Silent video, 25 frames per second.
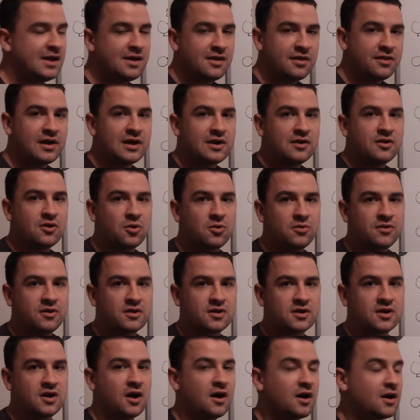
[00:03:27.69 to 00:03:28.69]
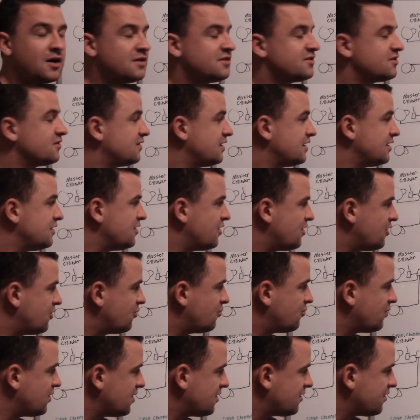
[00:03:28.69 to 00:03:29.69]
They know their car, so they know
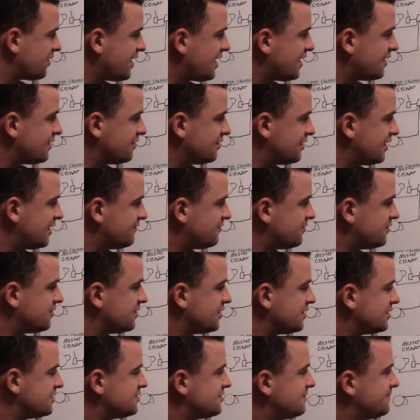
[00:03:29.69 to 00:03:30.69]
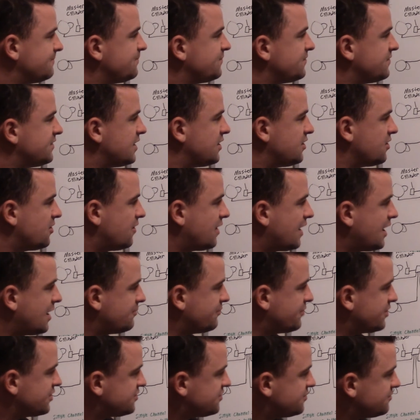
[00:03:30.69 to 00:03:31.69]
where that level is. They know how
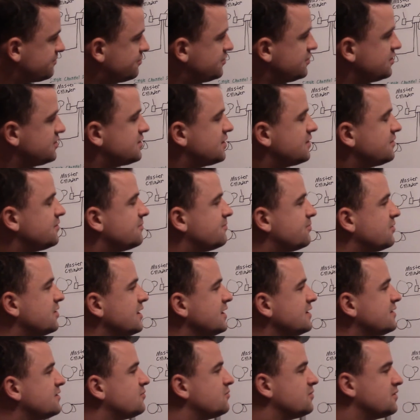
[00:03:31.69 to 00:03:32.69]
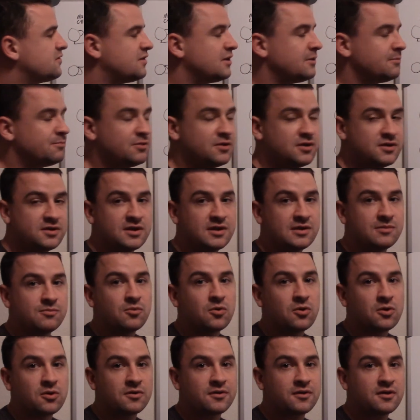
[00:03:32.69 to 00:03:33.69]
much to push on the brakes, or if they push any
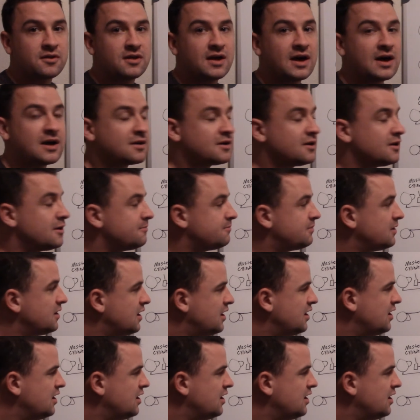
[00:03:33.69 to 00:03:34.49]
more, they'll lock up.